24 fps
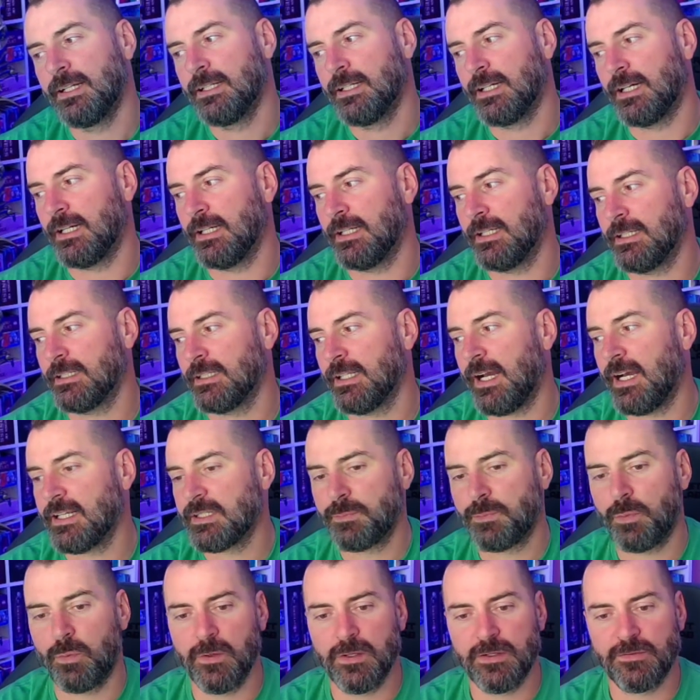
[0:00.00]

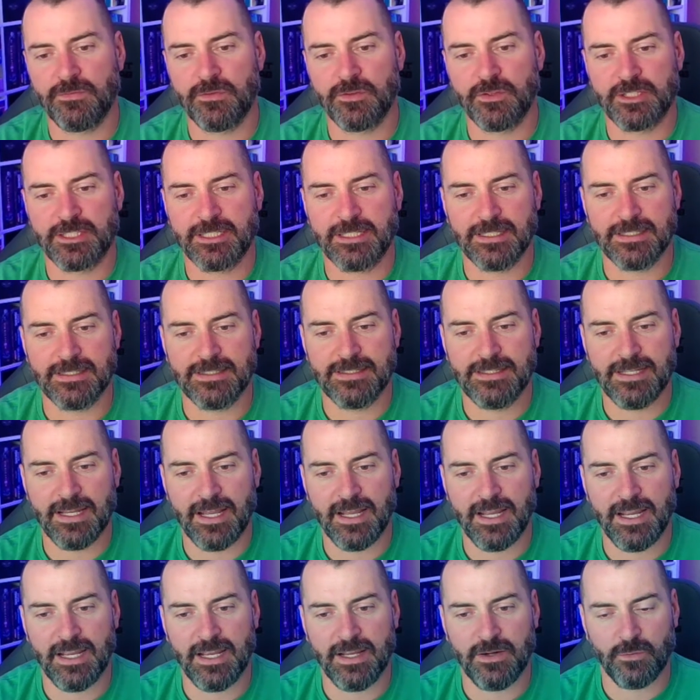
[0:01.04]
Last point for
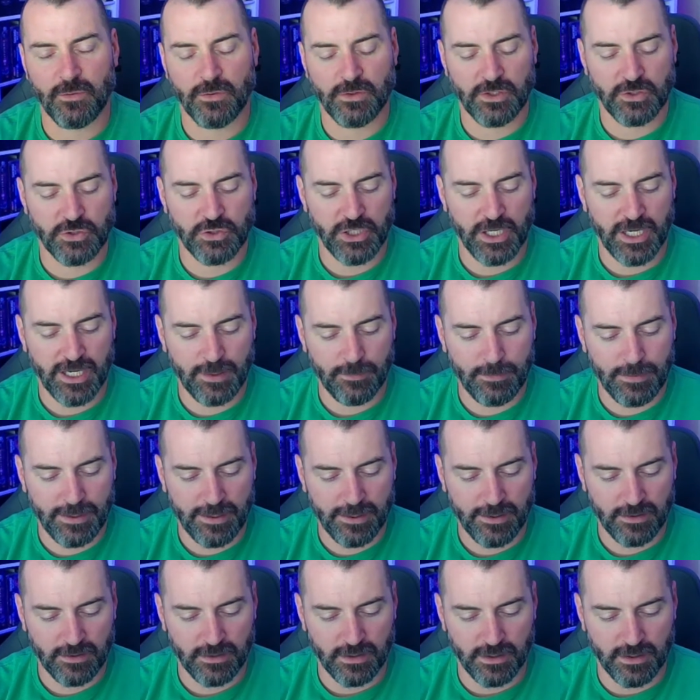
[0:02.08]
today I wanted to chat
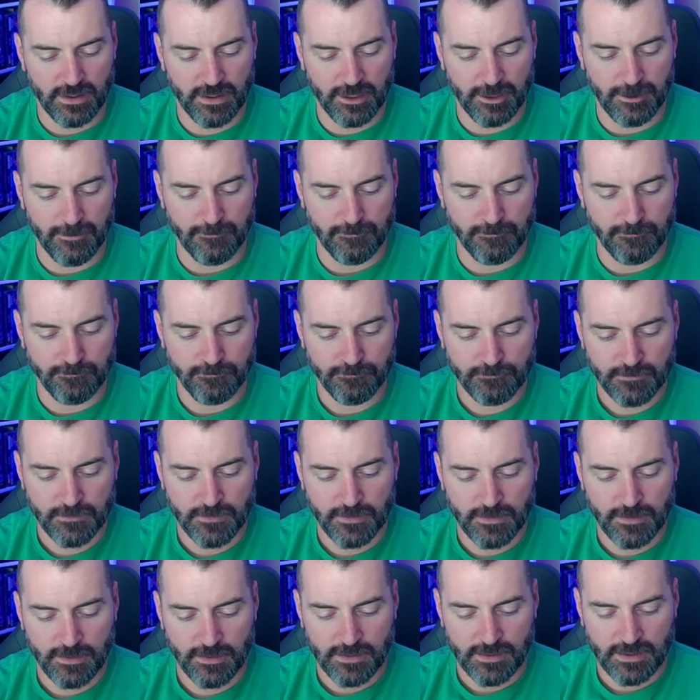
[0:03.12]
about.
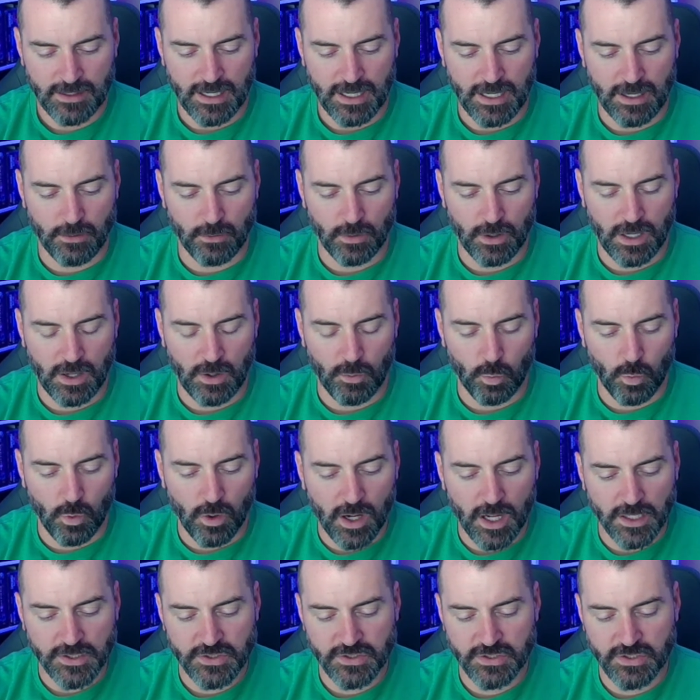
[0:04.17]
I
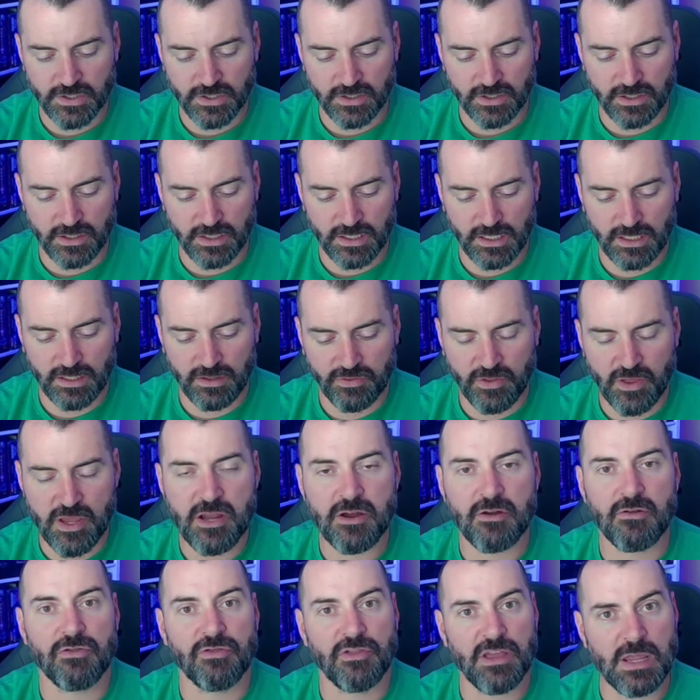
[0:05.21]
watched the
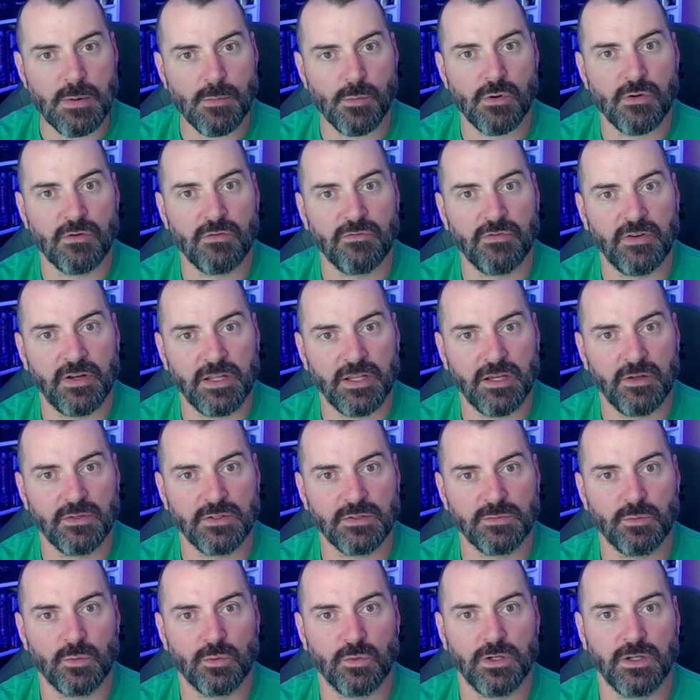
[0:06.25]
Thinker Themer video this
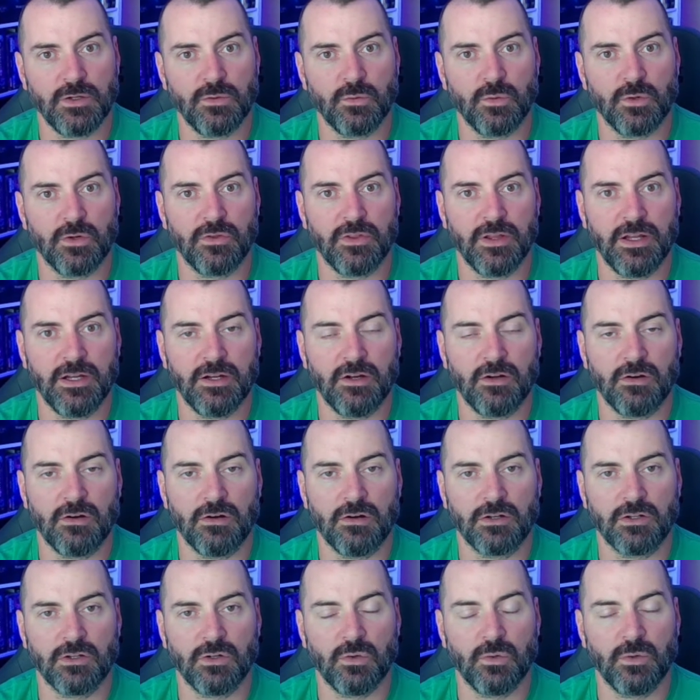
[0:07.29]
morning where they are
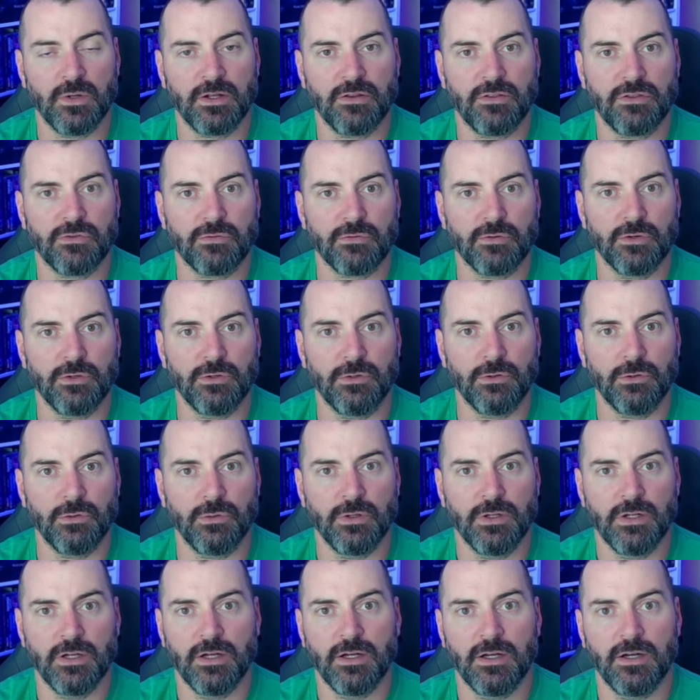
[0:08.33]
going through
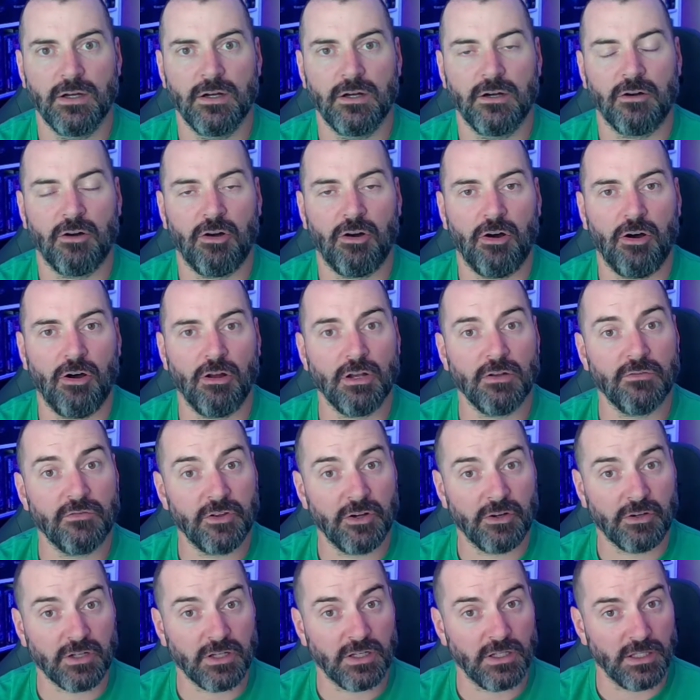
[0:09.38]
all of
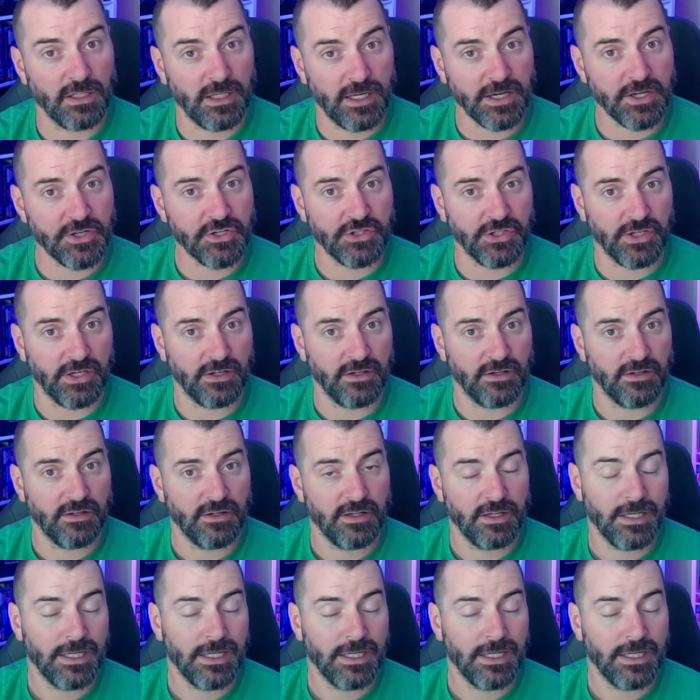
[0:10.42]
their collection,